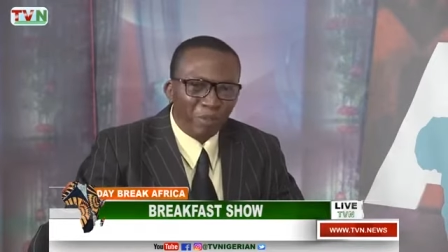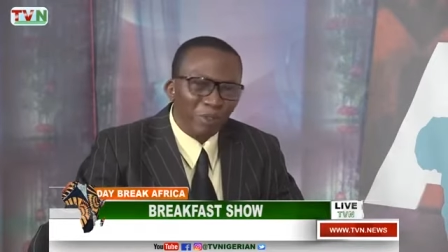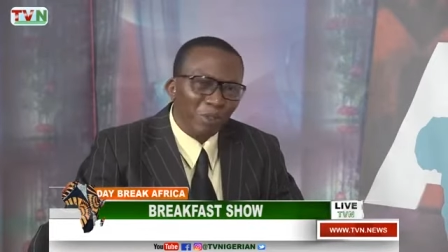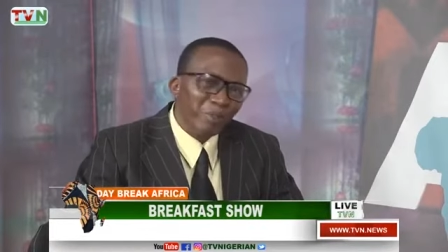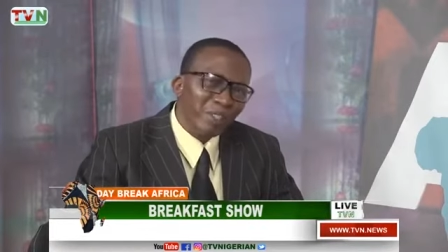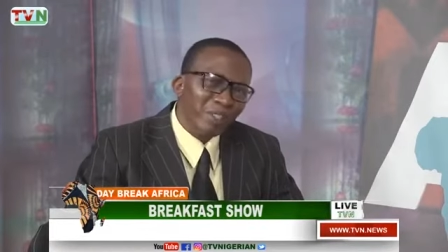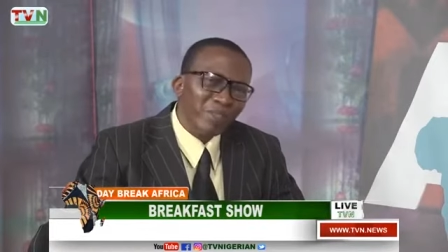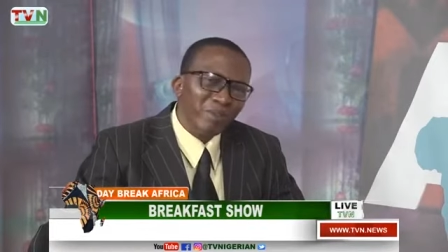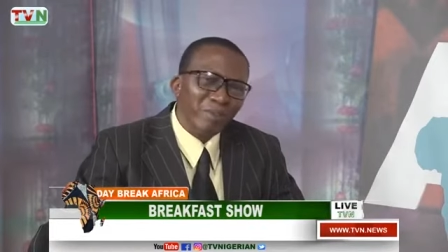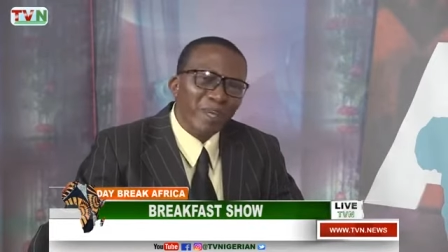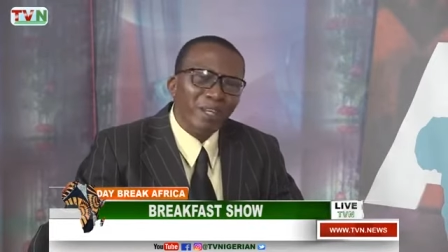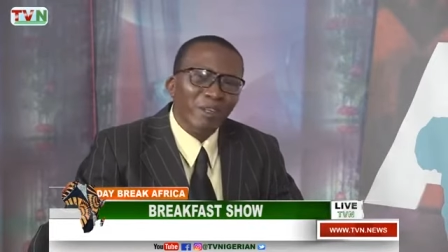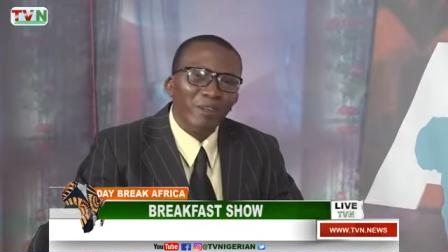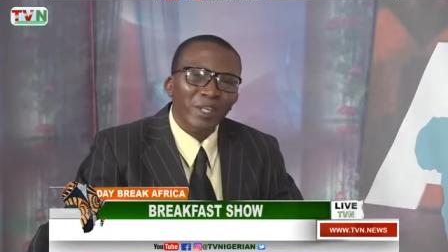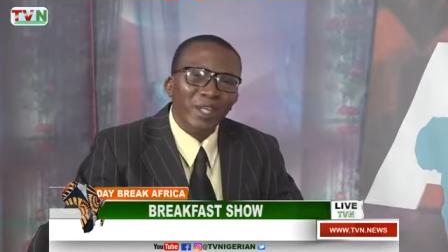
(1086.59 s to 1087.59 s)
So please
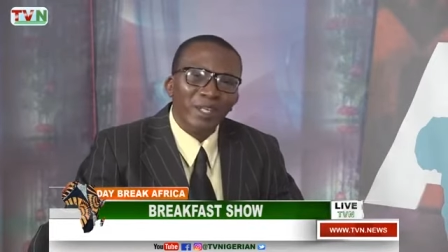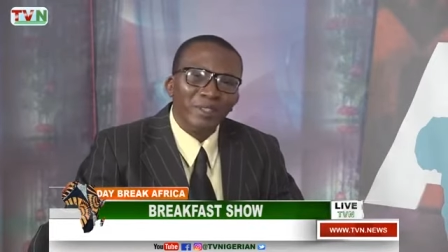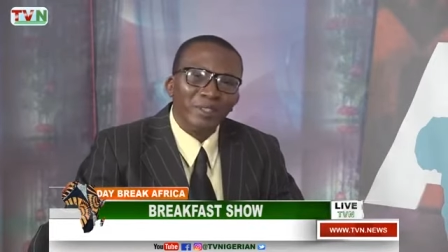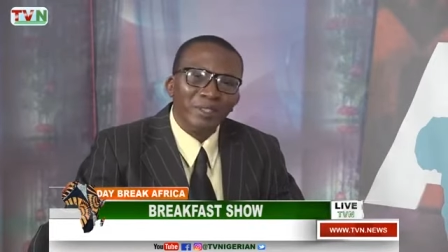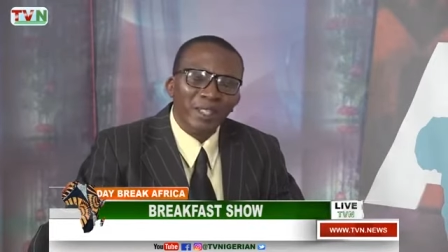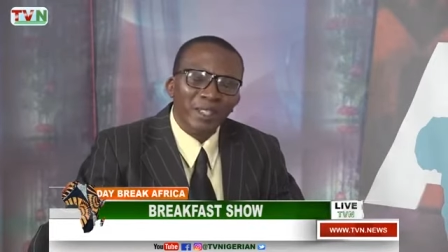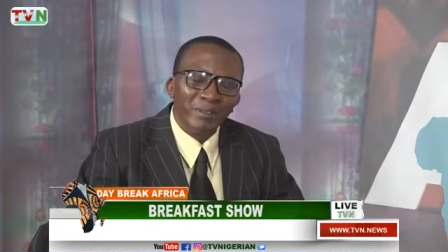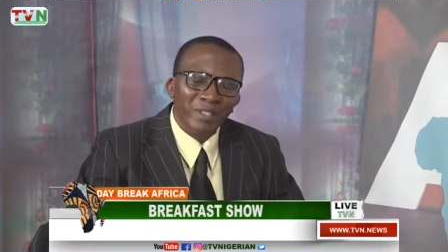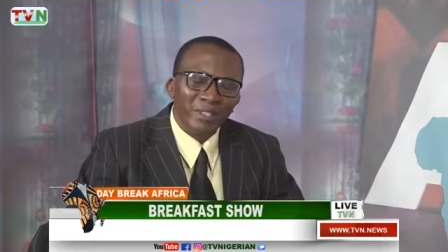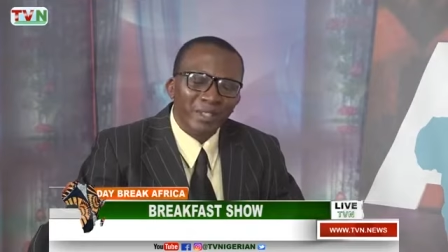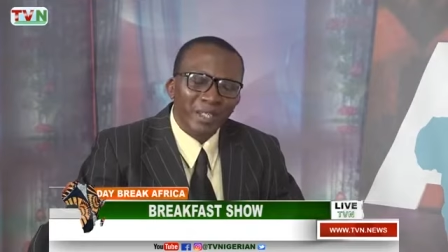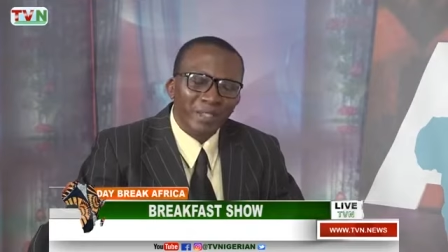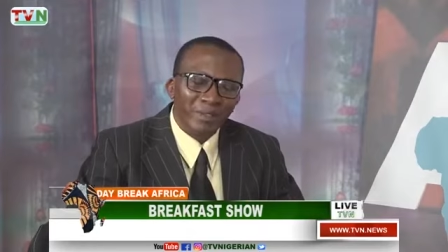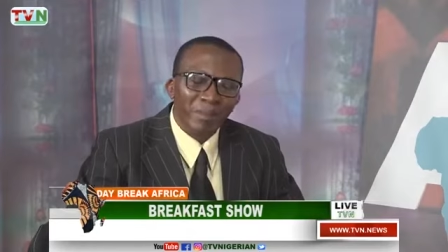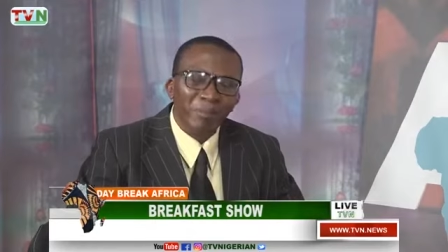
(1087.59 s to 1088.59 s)
remain loyal to Television
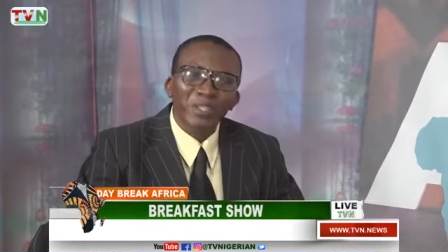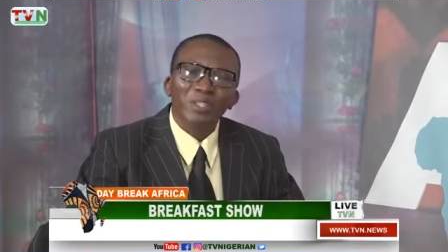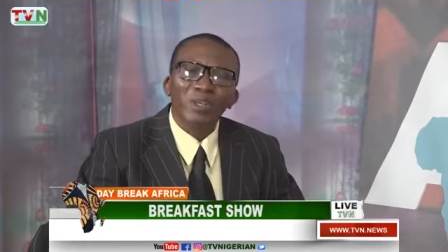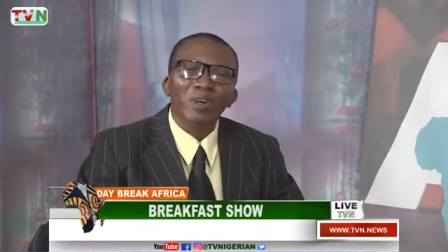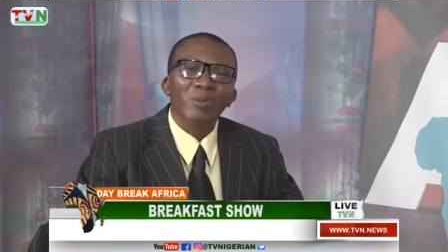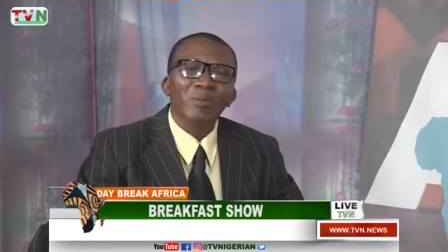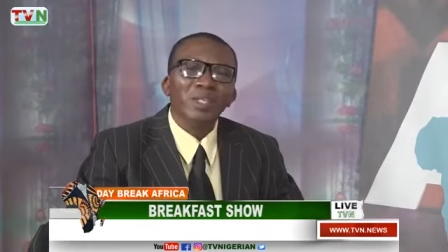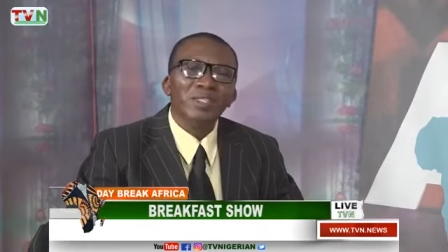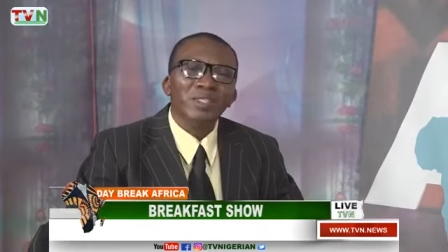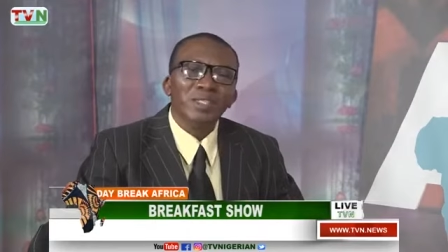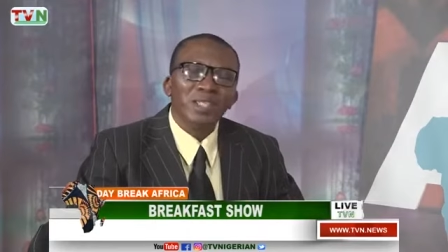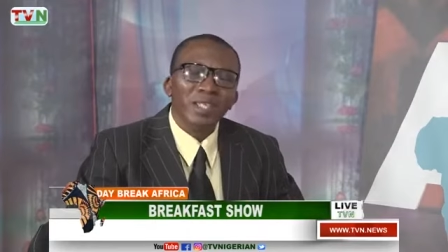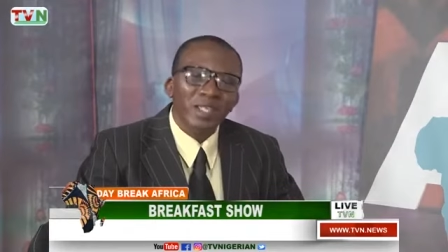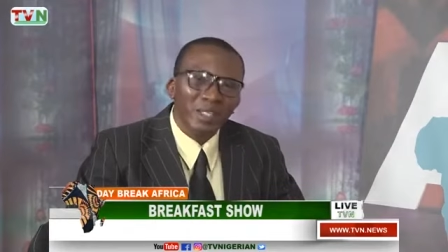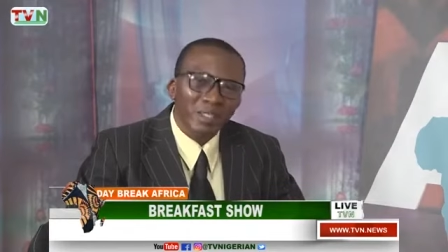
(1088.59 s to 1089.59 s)
Nigeria. Please always
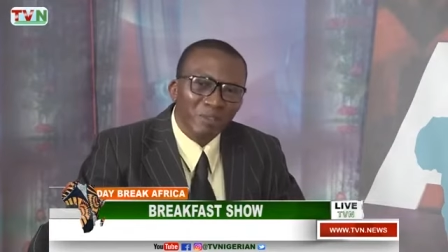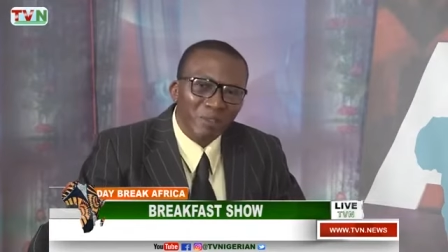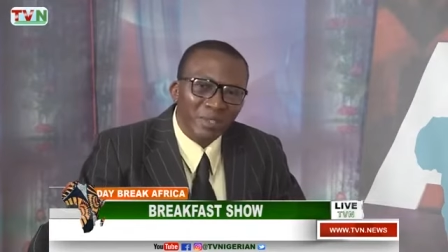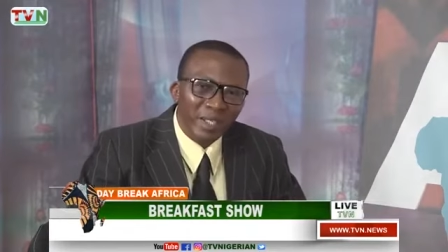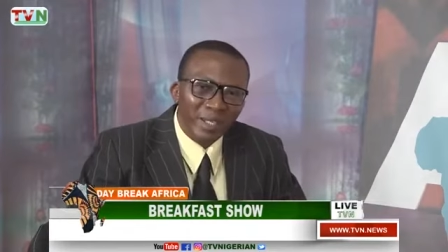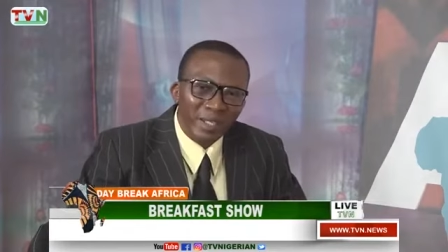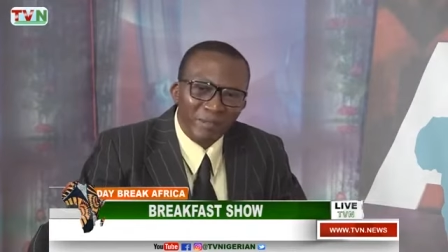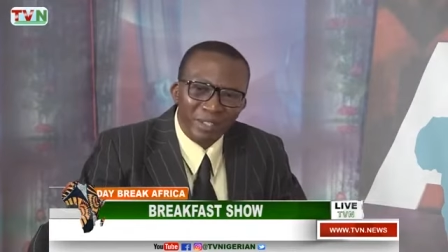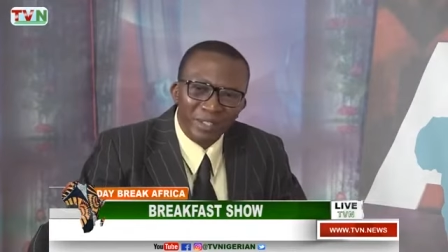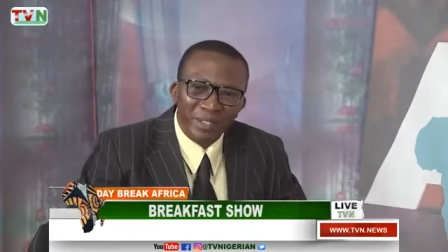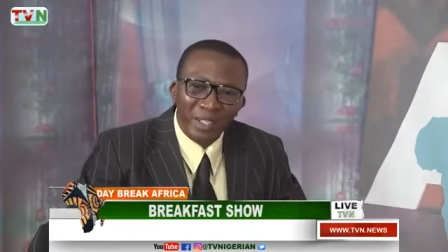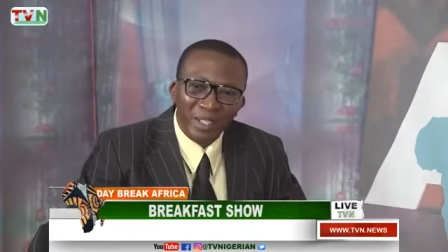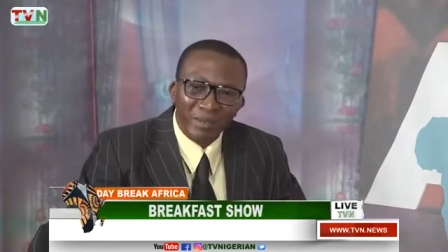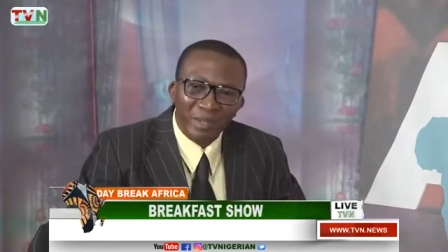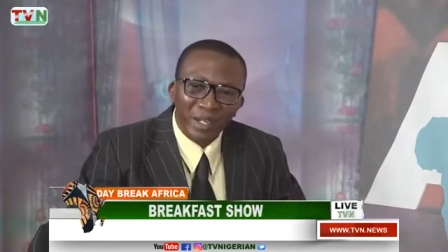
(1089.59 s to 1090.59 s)
stick to Television
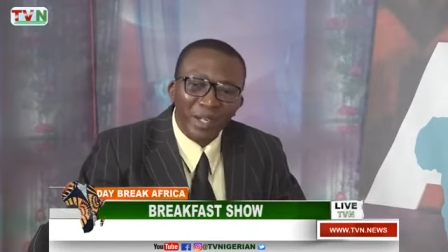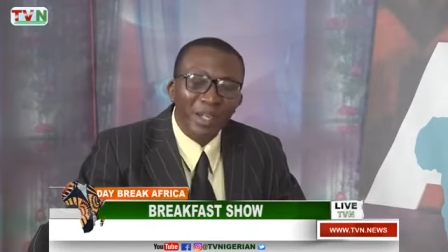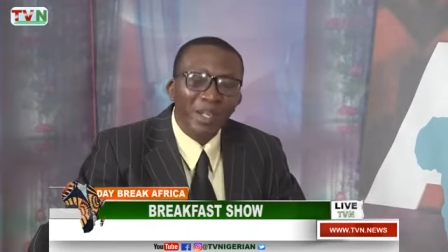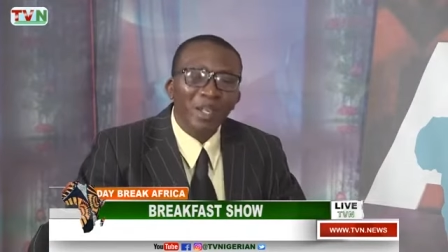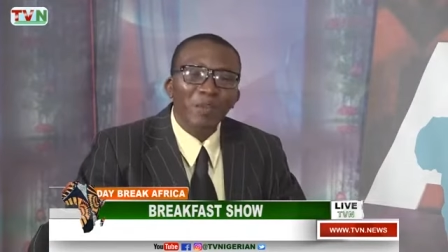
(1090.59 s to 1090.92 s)
Nigeria.